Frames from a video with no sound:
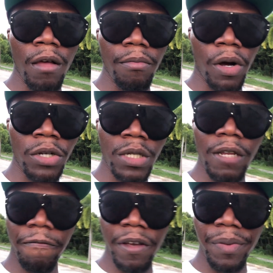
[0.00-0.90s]
because of the
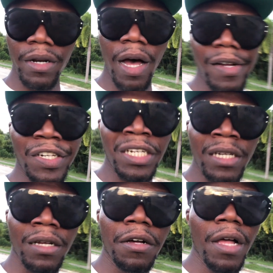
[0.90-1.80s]
Fibonacci.
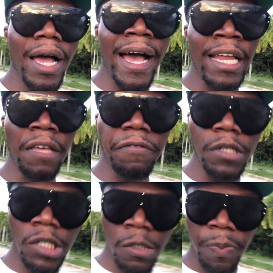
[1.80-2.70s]
And if you
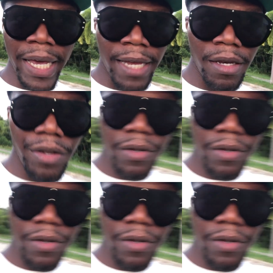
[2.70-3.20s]
spin